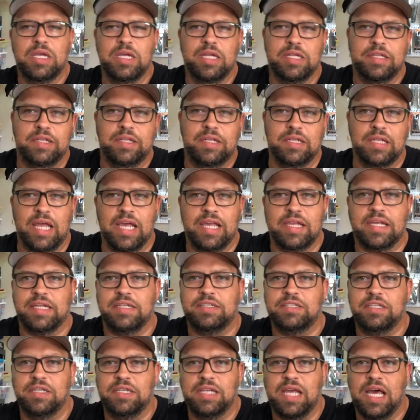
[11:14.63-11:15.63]
Do you like it?
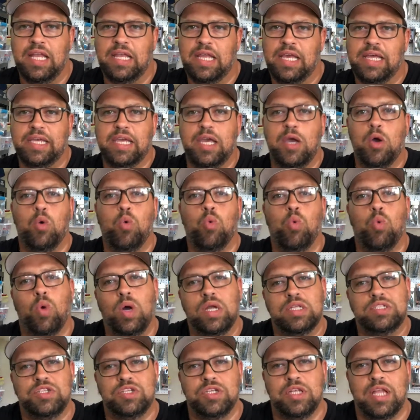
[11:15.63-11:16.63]
Do you not like it?
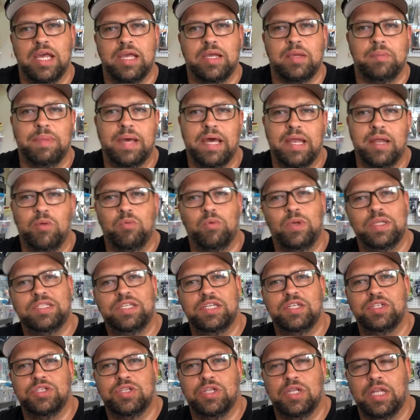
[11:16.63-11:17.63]
What did you like about it? What
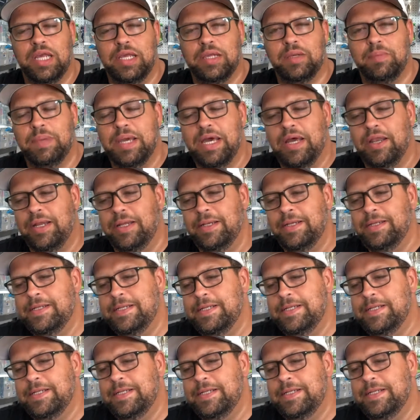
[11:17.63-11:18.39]
didn't you like about it?